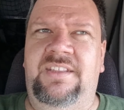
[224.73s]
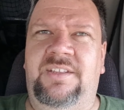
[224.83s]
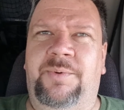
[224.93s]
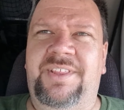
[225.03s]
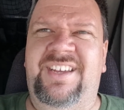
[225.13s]

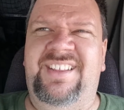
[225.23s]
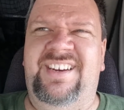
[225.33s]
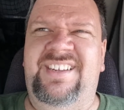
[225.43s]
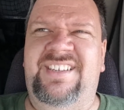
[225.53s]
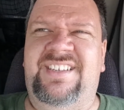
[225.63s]
one thing
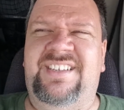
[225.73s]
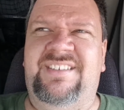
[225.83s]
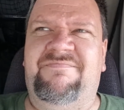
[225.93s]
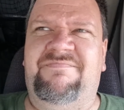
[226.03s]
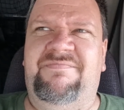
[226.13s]

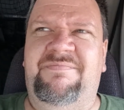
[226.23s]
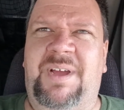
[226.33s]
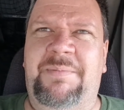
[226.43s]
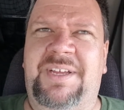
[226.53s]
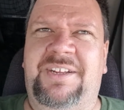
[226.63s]
that
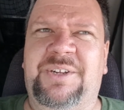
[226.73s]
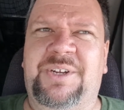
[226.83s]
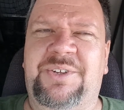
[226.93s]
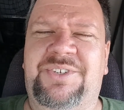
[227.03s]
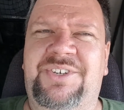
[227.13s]
might be a little
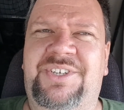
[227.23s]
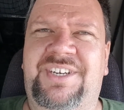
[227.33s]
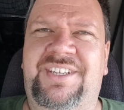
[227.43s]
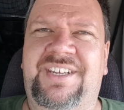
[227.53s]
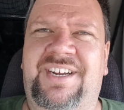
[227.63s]
close to
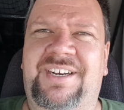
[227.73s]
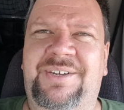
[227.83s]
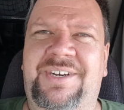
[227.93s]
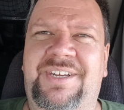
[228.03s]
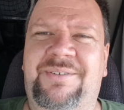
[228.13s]
cheating that I
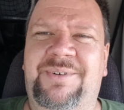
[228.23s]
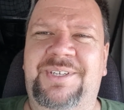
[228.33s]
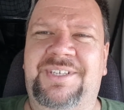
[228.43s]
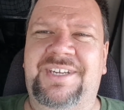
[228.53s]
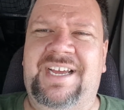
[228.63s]
loaded in
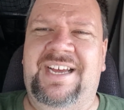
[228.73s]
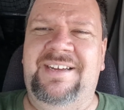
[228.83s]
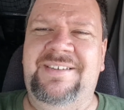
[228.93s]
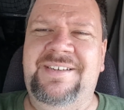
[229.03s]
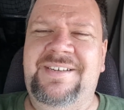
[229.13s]
was a
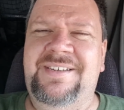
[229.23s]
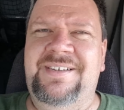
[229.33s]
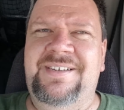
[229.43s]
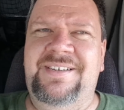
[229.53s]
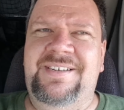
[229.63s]

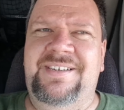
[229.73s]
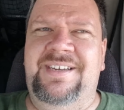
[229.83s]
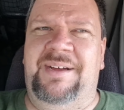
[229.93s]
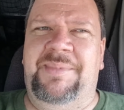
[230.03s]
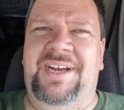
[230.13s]

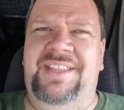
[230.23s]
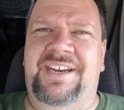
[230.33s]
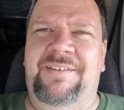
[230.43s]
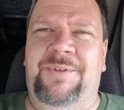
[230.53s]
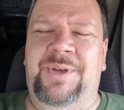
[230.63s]
mod
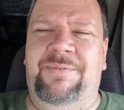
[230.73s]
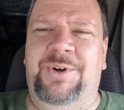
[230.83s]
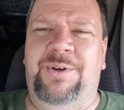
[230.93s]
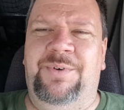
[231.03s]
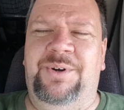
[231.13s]
that if you
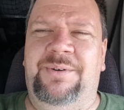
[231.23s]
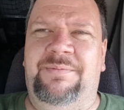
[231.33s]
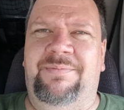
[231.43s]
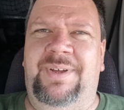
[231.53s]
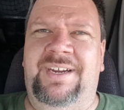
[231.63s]
hover over
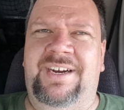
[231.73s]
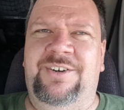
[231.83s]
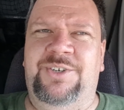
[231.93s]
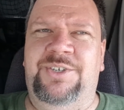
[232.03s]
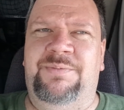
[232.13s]
a
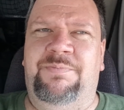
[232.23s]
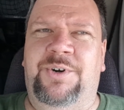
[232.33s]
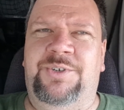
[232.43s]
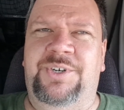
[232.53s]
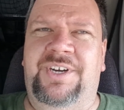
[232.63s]
character's
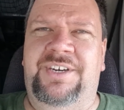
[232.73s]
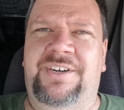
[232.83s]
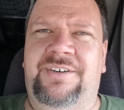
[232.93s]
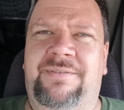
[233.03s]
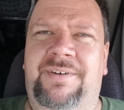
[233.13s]
portrait on
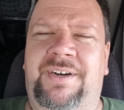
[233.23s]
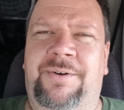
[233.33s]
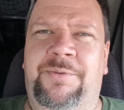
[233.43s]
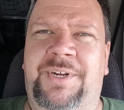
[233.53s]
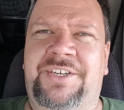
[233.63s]
your
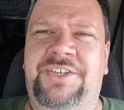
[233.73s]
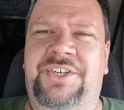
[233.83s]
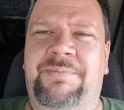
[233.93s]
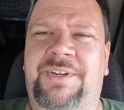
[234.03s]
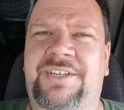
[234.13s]

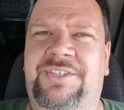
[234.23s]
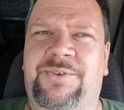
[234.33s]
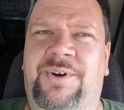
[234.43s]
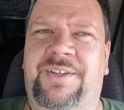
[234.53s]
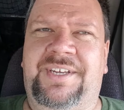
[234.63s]
relationship list
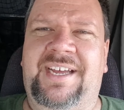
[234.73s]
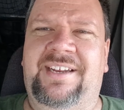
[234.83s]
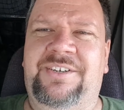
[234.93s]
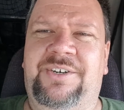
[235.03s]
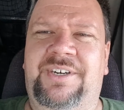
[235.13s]
or on the
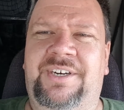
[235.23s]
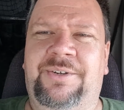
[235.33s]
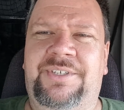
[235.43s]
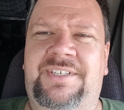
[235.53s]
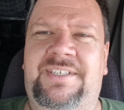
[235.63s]
calendar,
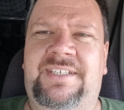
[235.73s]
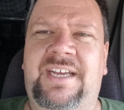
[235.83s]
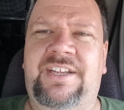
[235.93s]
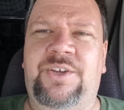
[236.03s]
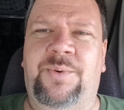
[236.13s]
it'll
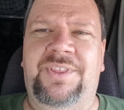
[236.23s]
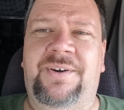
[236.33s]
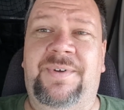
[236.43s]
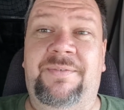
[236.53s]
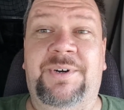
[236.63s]
tell you what
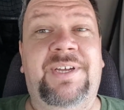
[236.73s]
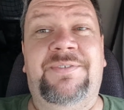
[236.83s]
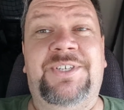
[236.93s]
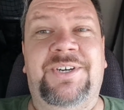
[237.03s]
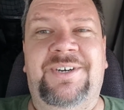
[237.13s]
their favorite
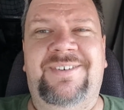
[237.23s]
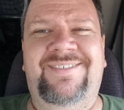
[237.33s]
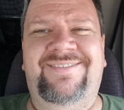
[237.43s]
gifts are.